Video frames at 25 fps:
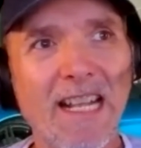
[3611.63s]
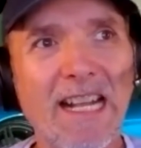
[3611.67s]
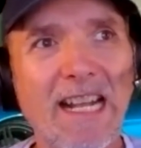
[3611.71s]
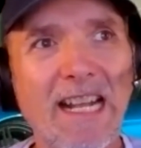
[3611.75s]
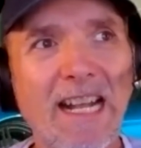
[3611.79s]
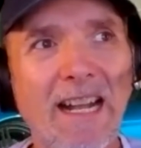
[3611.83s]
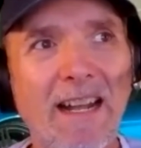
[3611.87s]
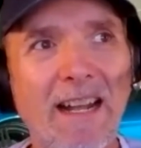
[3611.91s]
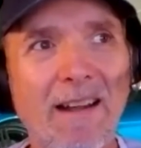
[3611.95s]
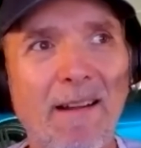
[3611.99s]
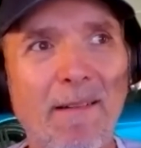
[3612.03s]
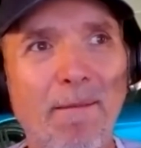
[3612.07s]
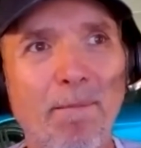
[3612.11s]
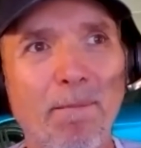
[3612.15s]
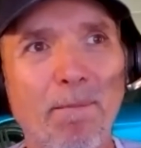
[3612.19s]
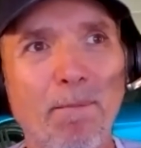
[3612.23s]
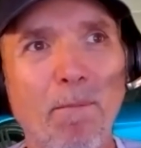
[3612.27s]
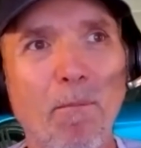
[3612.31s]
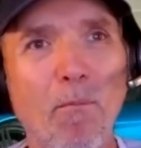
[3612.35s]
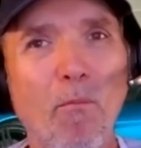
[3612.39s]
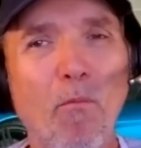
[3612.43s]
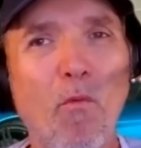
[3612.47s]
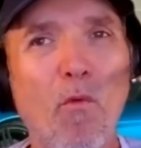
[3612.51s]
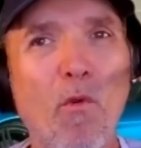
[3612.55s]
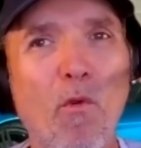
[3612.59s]

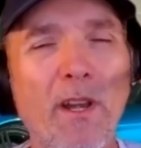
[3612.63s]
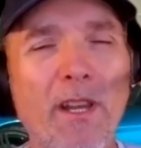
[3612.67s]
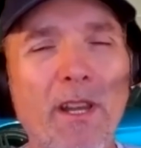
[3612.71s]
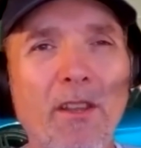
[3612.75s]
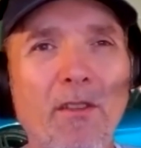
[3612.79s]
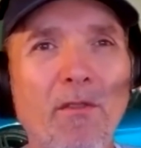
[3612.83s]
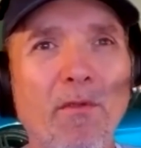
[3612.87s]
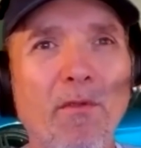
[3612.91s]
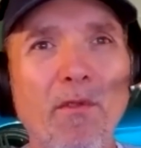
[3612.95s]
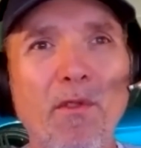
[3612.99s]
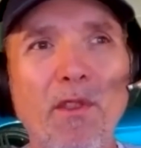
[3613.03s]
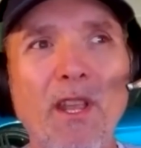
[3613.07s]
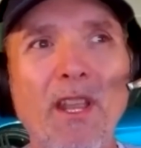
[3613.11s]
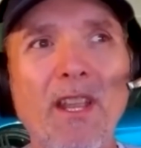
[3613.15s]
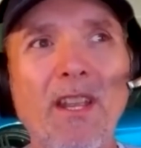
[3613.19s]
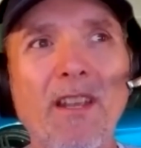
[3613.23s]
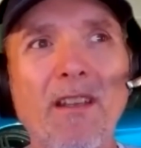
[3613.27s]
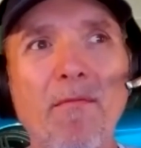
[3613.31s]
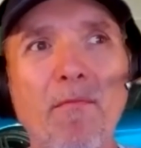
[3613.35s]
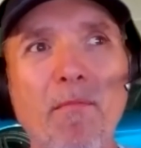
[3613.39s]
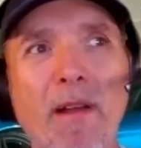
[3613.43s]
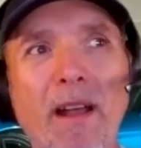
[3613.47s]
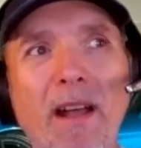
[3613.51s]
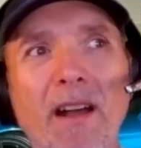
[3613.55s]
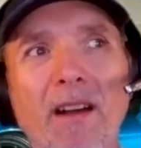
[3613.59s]
What do you think
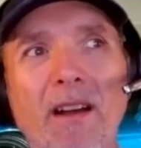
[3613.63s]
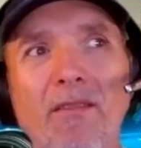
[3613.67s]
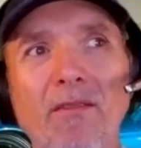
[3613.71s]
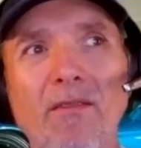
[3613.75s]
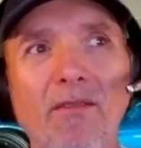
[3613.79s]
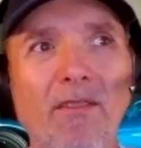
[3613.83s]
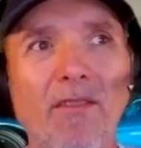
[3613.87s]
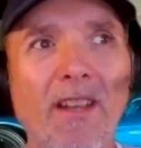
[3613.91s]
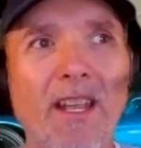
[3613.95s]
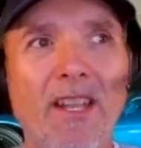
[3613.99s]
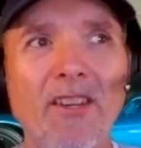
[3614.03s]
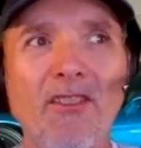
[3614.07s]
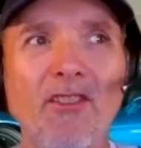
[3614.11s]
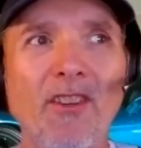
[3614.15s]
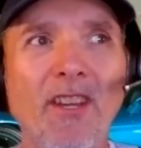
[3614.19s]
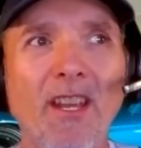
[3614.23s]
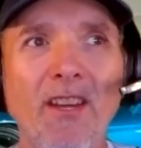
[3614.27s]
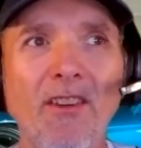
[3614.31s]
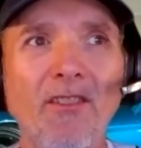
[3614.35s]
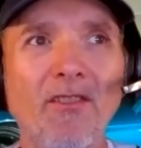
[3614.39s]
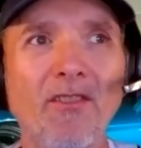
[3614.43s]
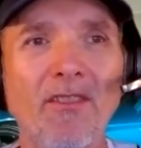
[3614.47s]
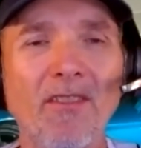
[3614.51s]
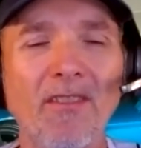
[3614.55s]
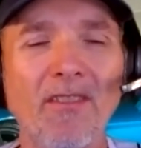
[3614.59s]
about
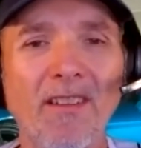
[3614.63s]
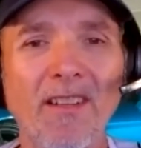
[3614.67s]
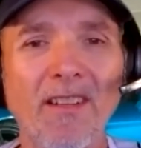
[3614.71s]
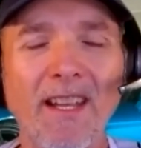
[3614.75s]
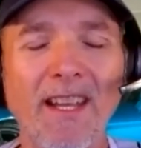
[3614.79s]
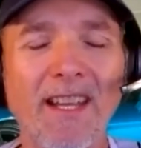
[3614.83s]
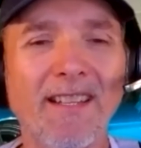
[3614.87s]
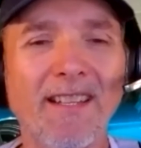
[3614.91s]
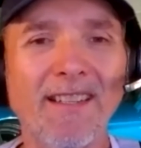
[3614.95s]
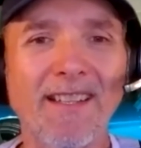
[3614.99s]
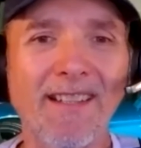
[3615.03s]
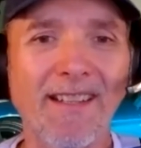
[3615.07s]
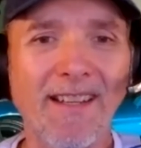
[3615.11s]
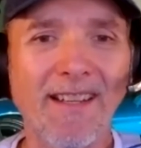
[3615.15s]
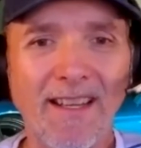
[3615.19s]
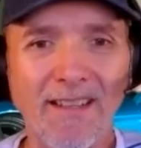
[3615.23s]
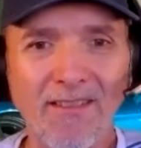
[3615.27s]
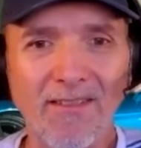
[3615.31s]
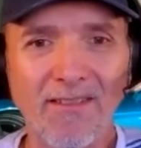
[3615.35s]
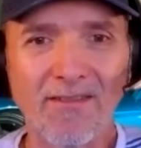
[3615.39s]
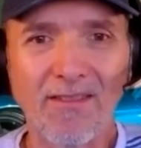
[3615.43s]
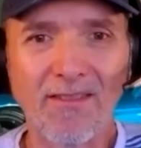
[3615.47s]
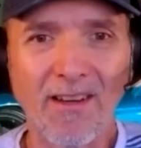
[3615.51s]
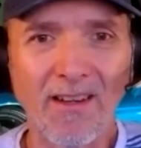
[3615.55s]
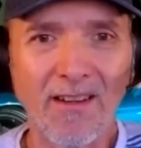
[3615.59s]
education today? Is it
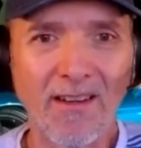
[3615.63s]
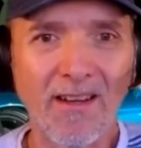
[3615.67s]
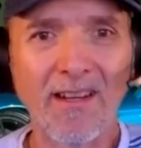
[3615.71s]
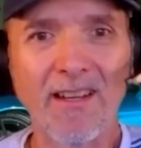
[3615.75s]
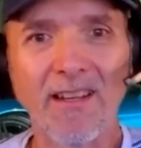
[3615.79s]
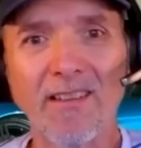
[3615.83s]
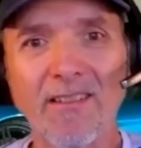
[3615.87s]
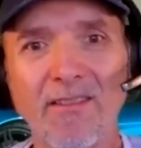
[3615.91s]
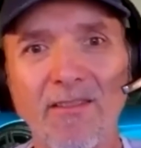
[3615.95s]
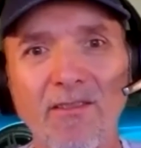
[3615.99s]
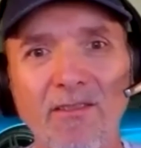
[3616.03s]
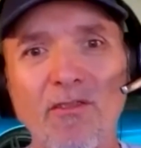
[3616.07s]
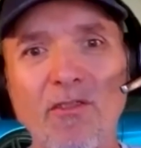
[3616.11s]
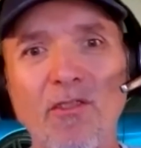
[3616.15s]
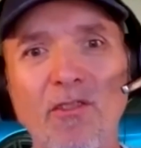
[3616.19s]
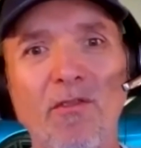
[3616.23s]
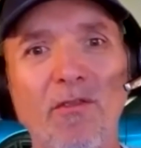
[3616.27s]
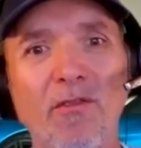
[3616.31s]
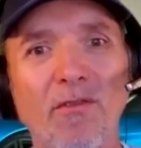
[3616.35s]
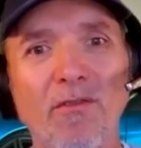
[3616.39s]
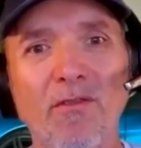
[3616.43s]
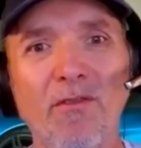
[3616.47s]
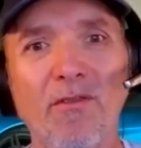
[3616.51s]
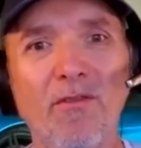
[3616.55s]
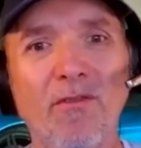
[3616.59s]
necessary?
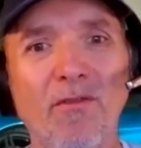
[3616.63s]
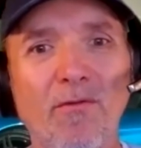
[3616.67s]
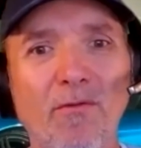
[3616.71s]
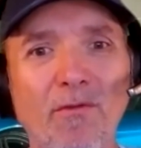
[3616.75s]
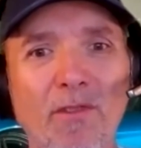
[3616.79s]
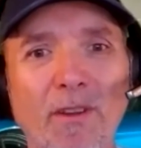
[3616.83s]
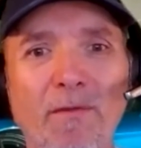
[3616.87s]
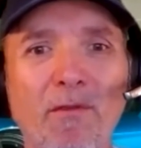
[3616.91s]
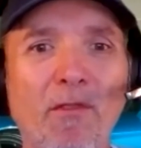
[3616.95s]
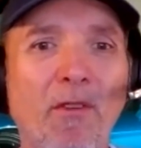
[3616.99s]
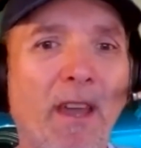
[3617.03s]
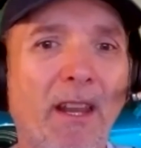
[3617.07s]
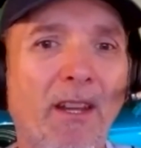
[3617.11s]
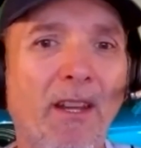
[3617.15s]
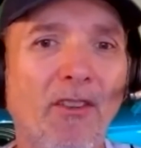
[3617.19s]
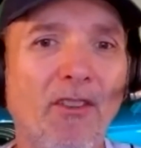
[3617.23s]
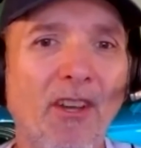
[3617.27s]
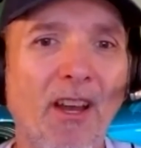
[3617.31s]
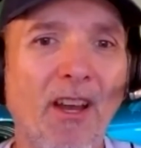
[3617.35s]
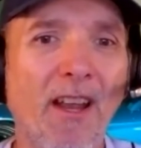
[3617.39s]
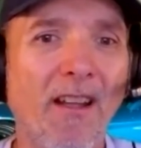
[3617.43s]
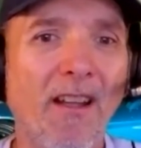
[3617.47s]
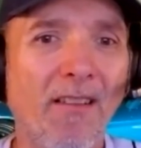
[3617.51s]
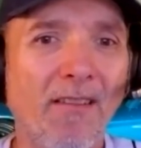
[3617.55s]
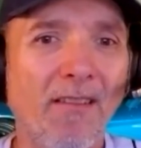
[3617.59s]
If you had a
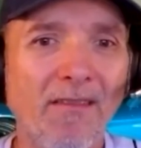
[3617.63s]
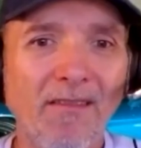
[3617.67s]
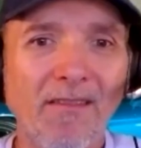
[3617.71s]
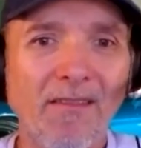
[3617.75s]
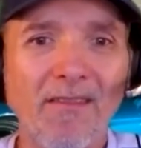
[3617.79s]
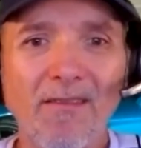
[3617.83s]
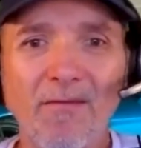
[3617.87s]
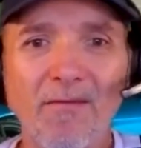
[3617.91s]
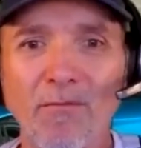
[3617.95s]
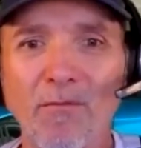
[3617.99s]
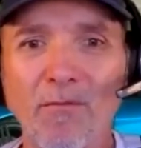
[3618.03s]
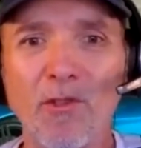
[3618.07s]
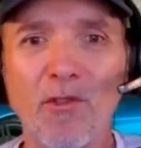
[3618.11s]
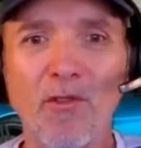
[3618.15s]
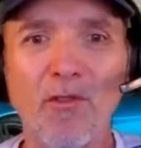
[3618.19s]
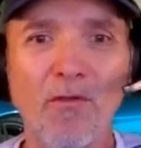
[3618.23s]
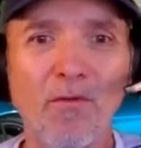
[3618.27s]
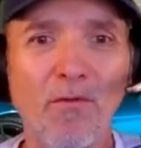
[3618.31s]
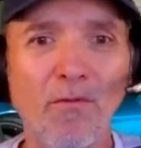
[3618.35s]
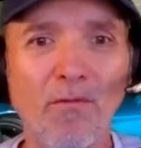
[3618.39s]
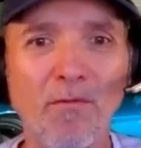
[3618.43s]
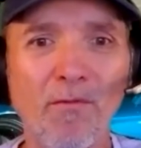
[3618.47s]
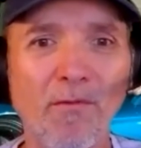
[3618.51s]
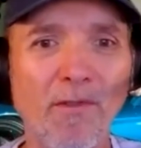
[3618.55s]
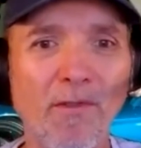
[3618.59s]
child, would
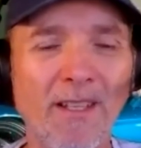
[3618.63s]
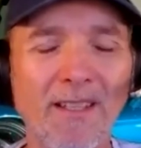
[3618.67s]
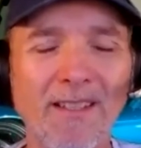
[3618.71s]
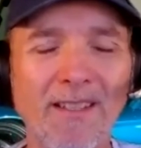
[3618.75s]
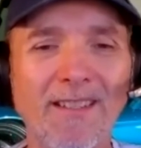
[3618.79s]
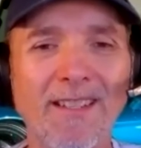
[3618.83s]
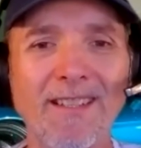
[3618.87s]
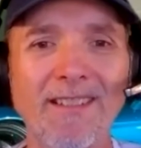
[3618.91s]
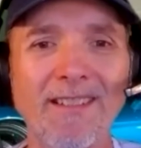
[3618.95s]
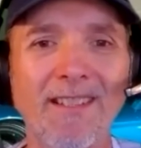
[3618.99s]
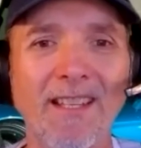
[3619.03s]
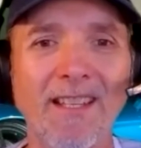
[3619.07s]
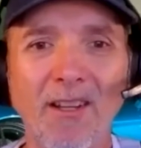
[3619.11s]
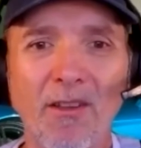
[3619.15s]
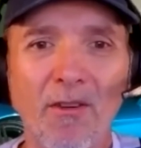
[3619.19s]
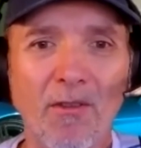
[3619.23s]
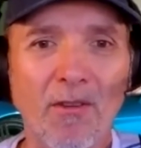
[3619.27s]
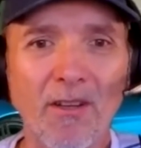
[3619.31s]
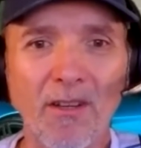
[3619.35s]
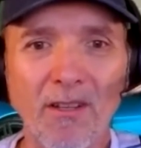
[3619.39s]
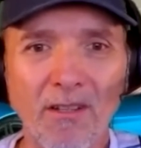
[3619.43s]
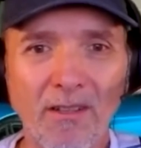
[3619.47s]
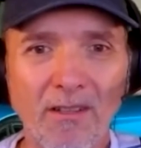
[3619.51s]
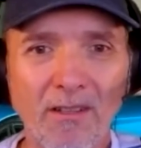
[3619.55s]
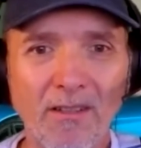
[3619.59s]
you insist they go
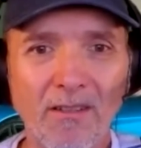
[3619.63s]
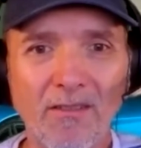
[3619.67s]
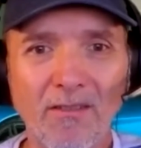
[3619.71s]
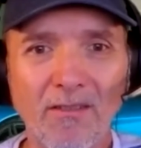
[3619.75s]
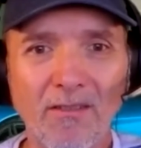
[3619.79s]
to